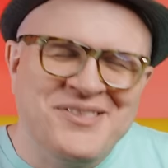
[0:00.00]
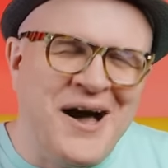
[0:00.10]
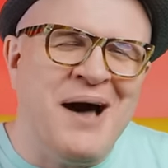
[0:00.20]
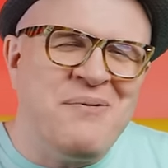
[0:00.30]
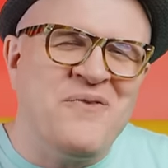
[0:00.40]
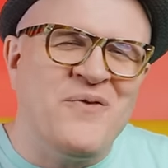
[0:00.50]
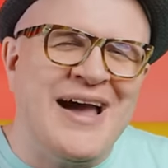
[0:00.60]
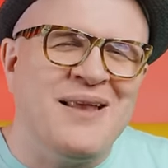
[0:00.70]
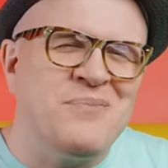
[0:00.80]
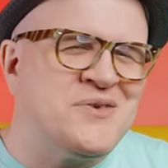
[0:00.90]
Tommy
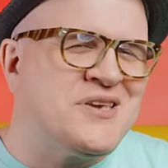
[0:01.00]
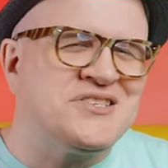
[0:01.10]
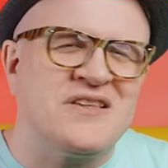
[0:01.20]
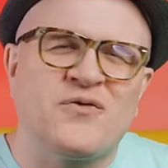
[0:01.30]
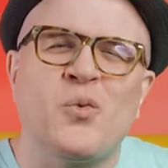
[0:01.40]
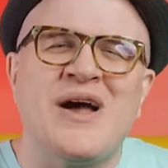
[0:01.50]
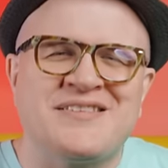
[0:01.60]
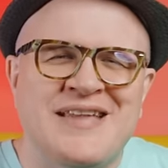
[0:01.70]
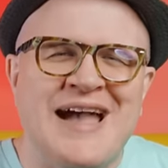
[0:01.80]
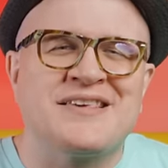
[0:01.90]
invited musicians from
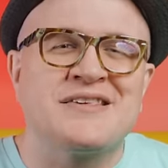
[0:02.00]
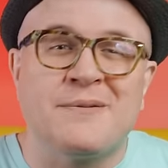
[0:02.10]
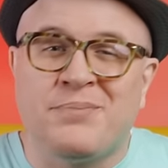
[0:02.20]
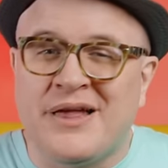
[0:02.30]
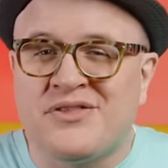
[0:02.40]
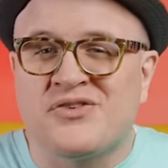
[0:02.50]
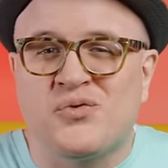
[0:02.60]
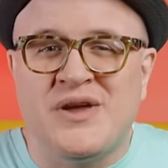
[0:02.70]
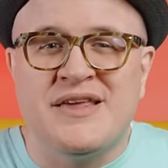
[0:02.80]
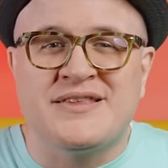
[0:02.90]
West Texas to play the
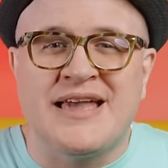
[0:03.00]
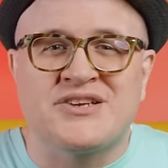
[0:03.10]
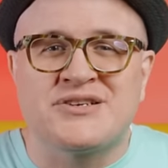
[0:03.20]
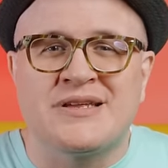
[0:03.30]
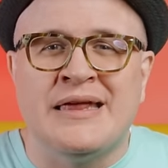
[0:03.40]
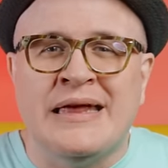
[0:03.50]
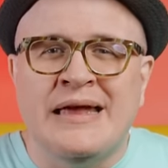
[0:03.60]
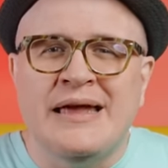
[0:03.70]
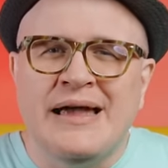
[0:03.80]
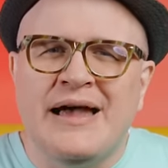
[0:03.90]
string section
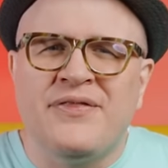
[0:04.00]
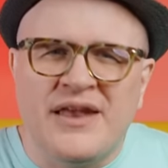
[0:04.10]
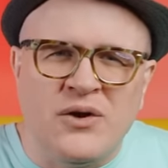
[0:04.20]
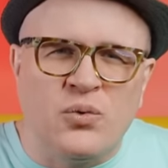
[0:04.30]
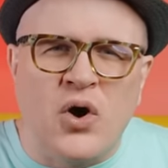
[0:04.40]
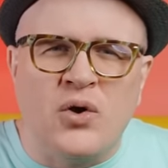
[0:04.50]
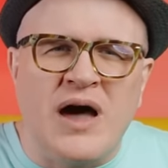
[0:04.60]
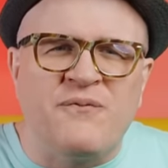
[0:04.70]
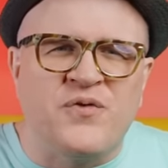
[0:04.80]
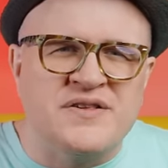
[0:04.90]
uh, that he wrote
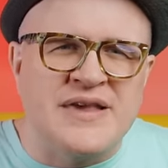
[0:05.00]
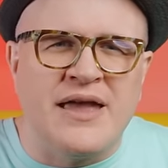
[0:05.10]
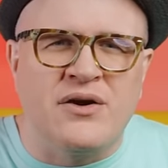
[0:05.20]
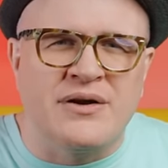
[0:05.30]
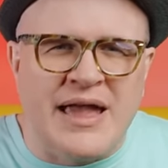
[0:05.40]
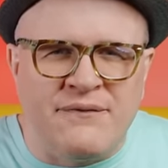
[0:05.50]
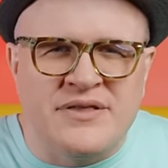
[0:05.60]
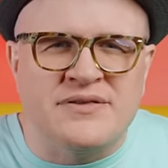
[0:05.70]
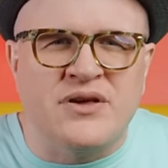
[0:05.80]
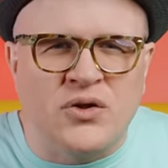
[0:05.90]
up for Zager and
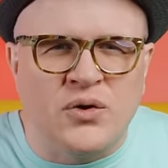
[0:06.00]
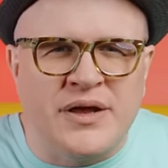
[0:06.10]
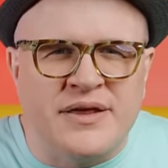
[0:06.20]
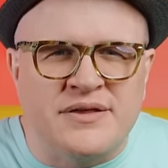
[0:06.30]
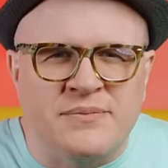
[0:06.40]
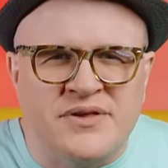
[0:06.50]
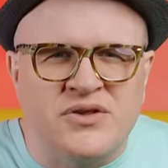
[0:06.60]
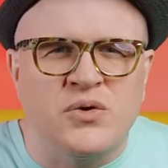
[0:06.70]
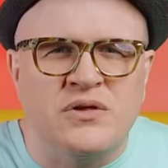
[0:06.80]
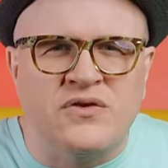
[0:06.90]
Evans, including some
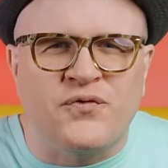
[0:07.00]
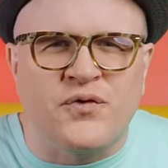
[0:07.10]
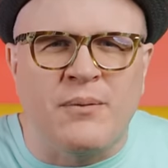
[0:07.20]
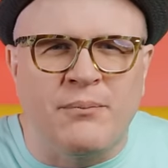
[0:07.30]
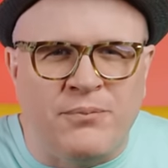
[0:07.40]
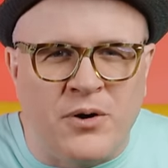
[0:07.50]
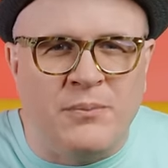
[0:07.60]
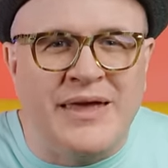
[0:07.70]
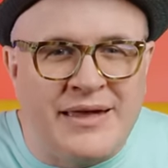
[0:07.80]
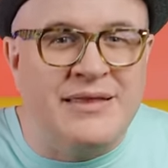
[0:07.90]
students from
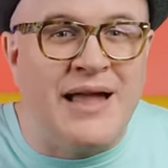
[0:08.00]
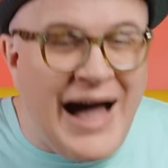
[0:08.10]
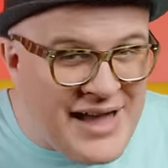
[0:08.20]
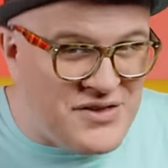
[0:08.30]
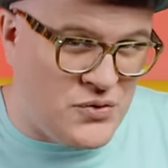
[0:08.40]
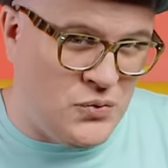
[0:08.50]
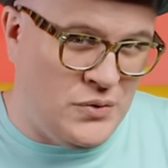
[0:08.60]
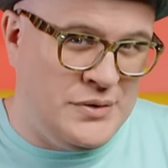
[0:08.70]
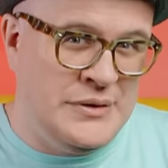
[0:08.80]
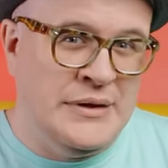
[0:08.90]
Permian High
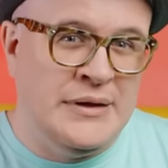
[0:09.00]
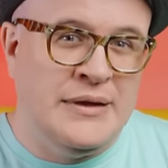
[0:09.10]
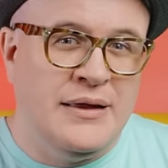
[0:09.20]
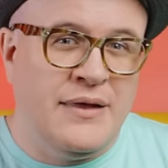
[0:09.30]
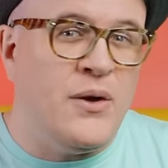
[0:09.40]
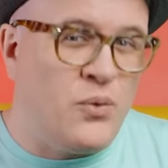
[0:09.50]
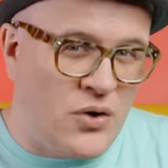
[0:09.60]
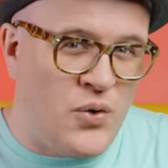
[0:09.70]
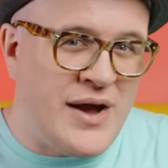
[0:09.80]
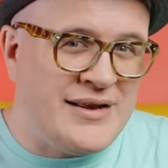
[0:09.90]
School. They were
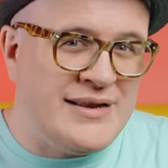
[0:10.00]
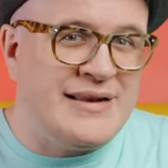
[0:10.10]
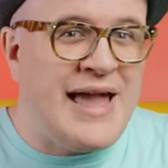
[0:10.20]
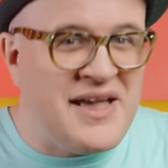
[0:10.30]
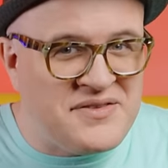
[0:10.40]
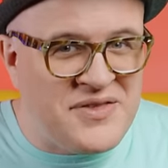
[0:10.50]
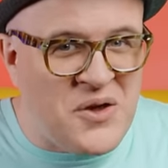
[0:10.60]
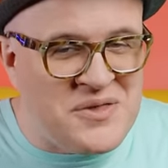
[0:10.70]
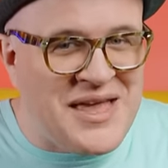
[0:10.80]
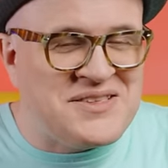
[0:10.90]
credited as
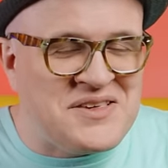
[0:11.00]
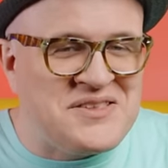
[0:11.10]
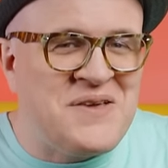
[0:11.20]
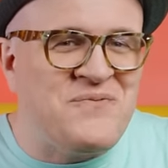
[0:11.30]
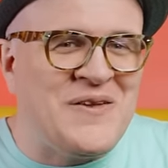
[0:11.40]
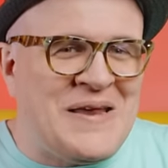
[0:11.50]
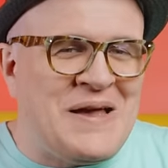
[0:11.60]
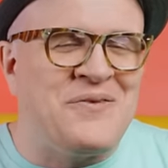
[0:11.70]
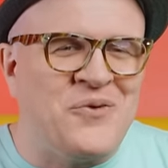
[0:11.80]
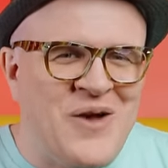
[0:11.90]
the Odessa Symphony
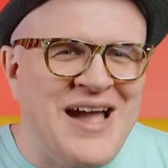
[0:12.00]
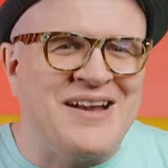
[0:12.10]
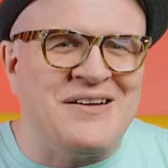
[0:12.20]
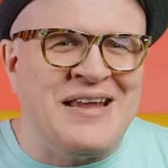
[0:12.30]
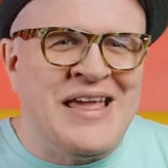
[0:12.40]
on the record.